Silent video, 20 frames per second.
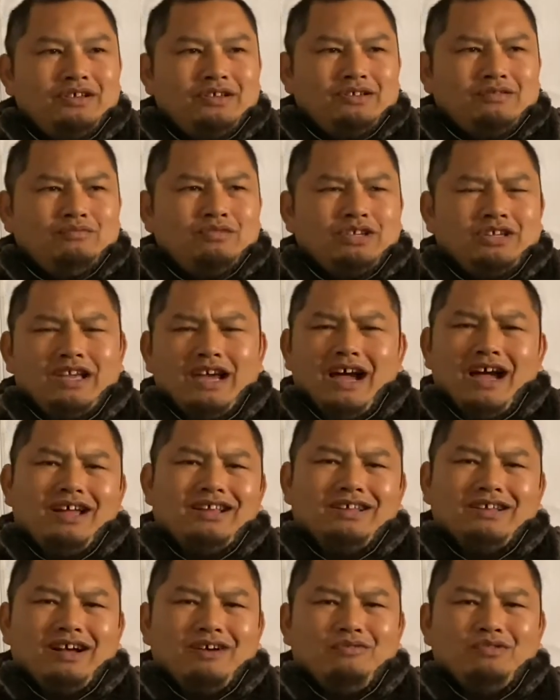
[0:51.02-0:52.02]
But yeah,
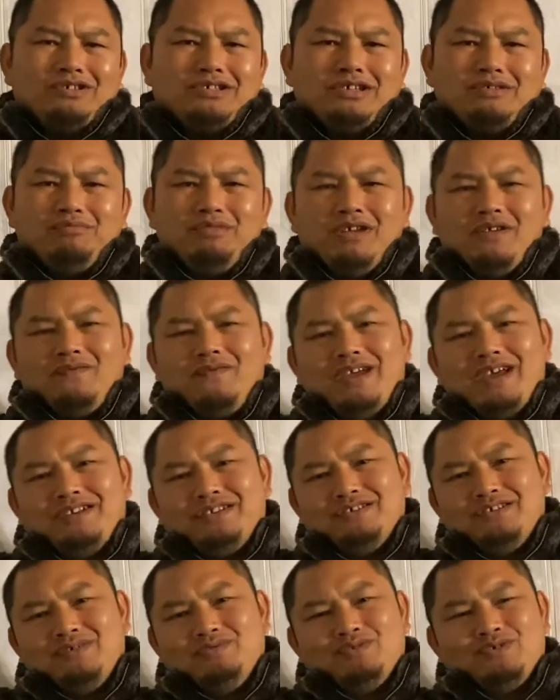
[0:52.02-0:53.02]
I wasn't a big fan of
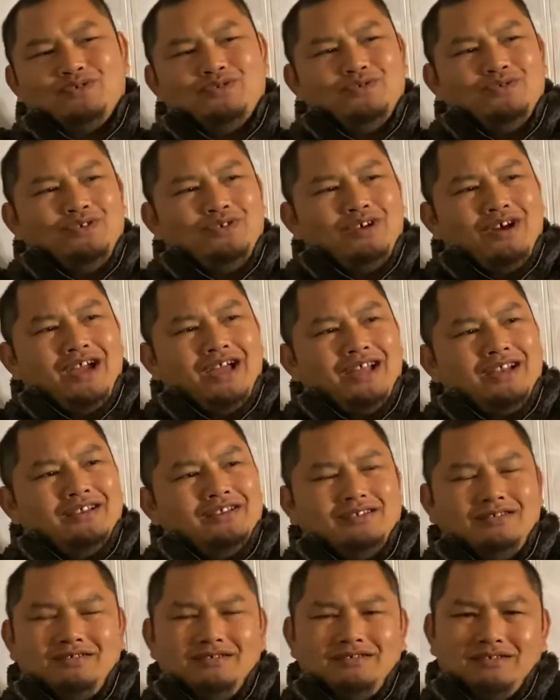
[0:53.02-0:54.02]
summer school. You know, I had
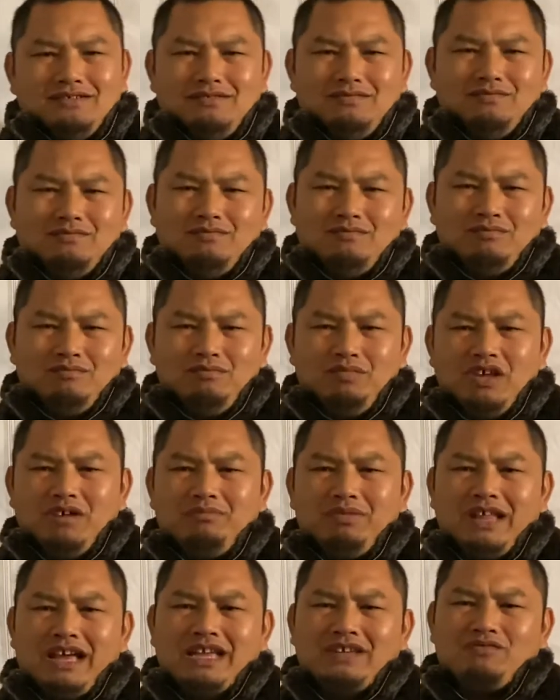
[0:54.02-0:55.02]
big
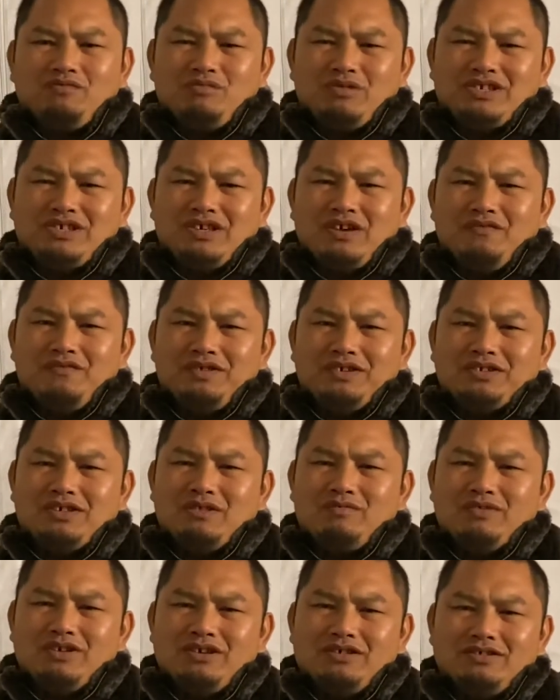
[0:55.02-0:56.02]
plans for myself in the
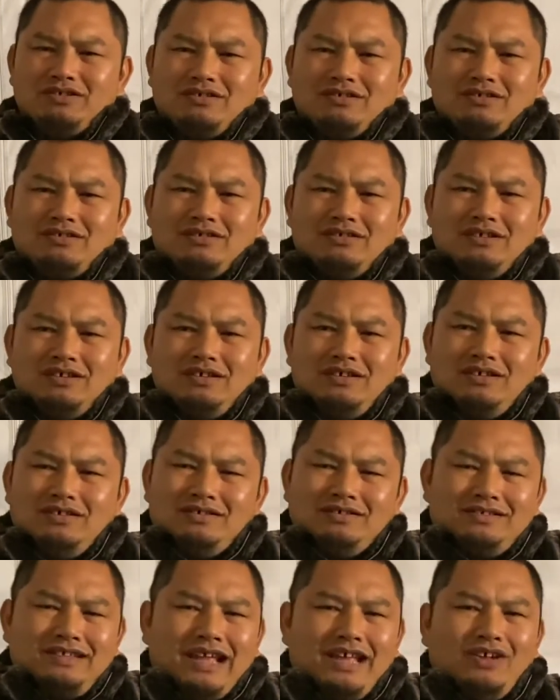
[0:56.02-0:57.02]
summer. Just
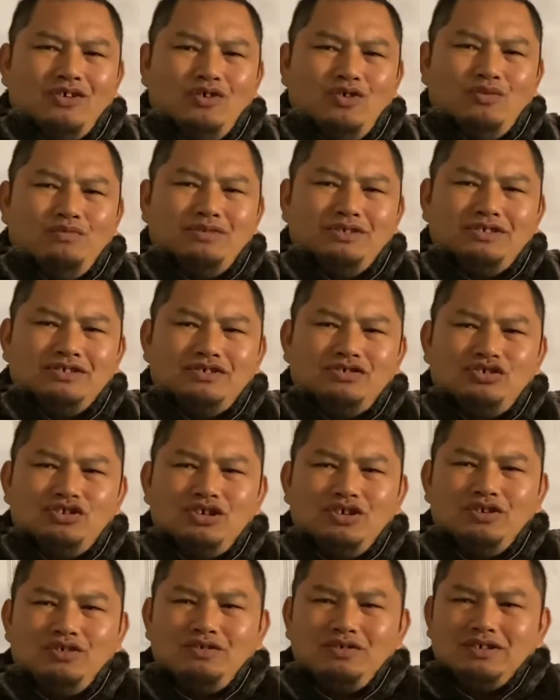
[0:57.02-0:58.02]
stayed home and just
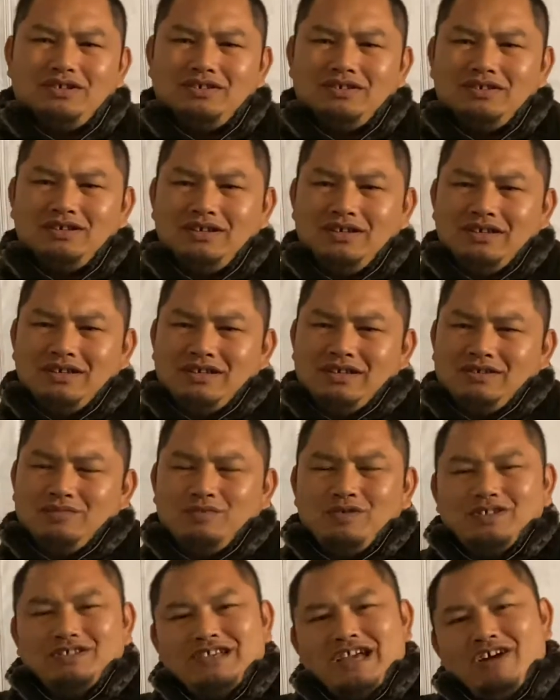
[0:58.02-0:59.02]
chilled and
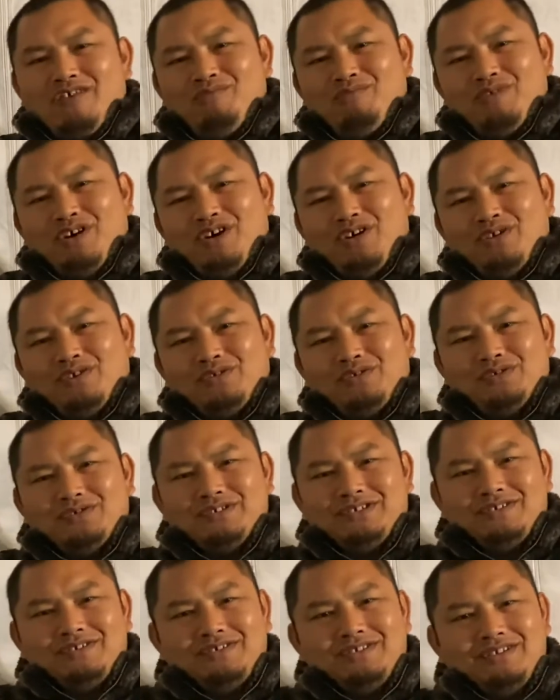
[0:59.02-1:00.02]
spent time with my uncles
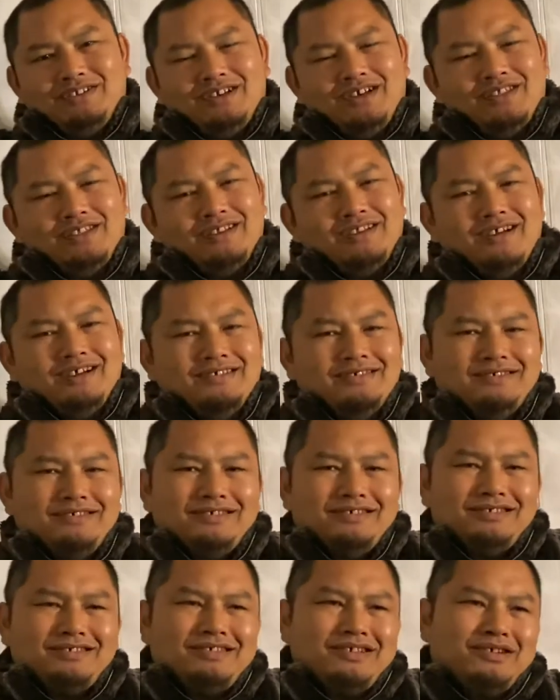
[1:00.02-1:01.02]
and other cousins and
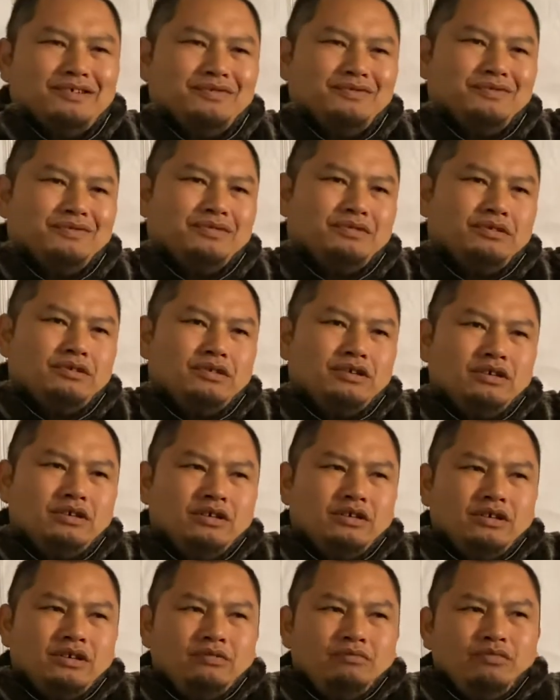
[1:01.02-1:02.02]
stuff.
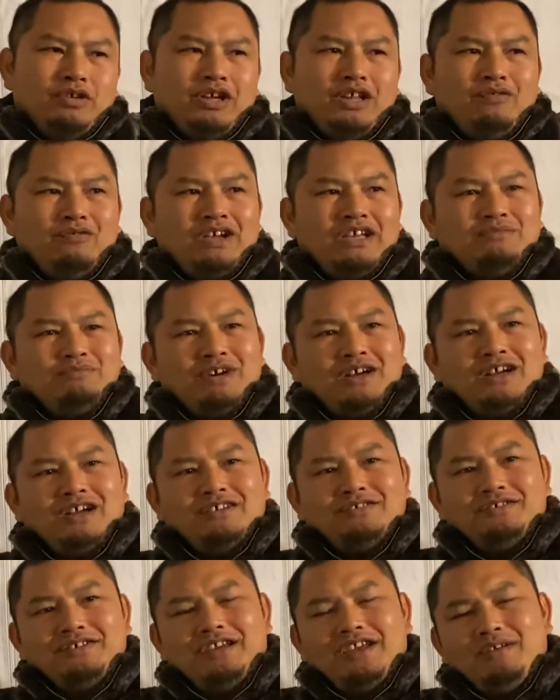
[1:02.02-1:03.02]
But anyways, my
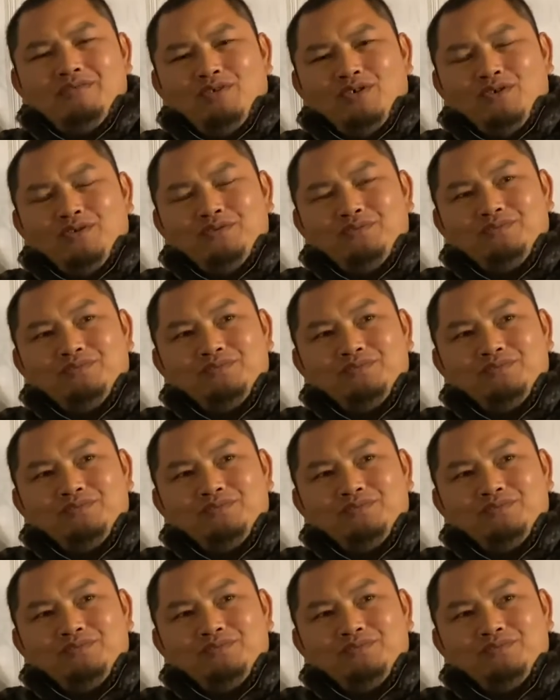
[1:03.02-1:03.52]
cousin came home